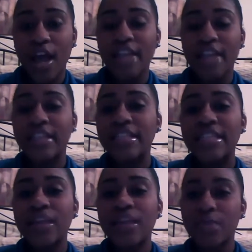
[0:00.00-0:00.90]
And
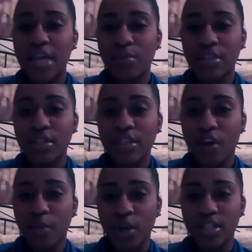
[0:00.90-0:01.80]
since I was able to see her
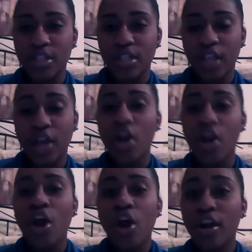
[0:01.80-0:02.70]
in person, like,
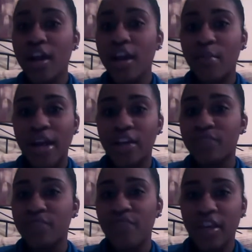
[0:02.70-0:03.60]
her hair and my hair is
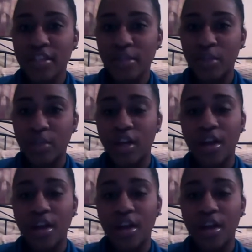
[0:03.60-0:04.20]
very similar.